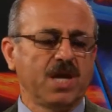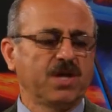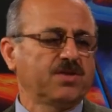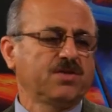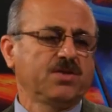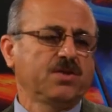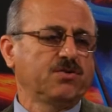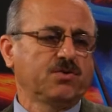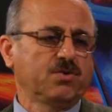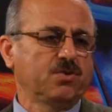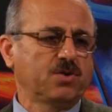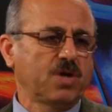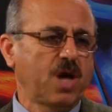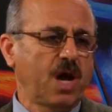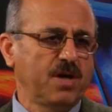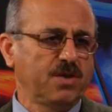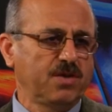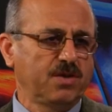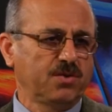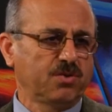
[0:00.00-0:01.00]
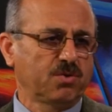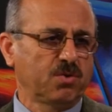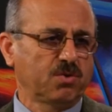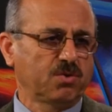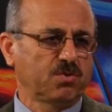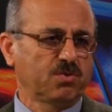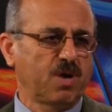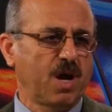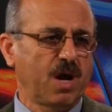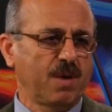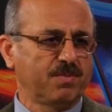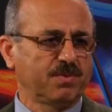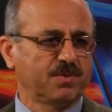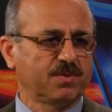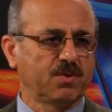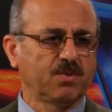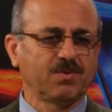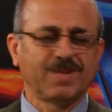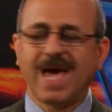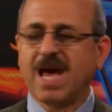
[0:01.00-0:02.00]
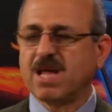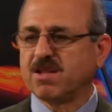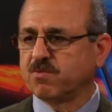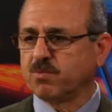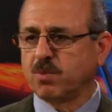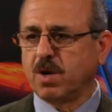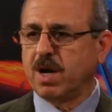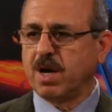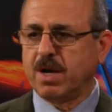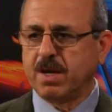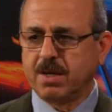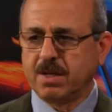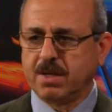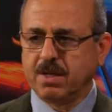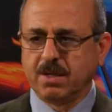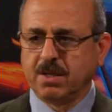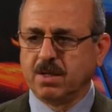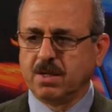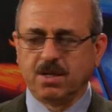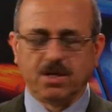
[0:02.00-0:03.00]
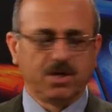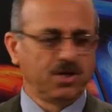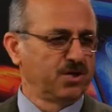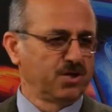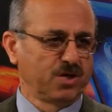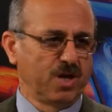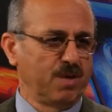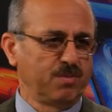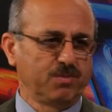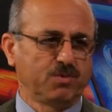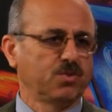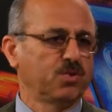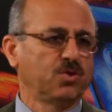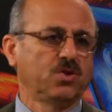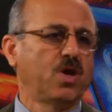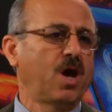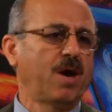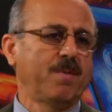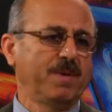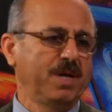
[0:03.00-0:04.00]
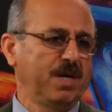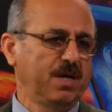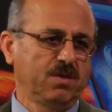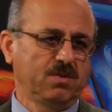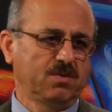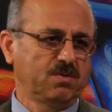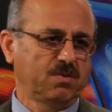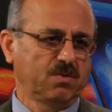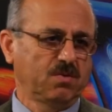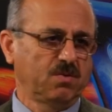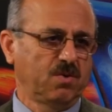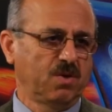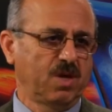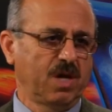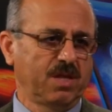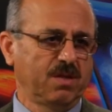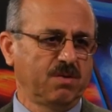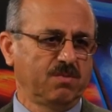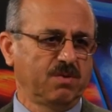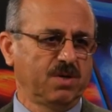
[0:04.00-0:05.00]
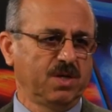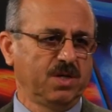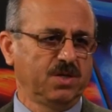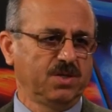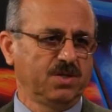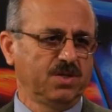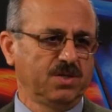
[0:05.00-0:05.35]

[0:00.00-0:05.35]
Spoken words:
the society so corrupt. So that's why Islam should dominate all other religions.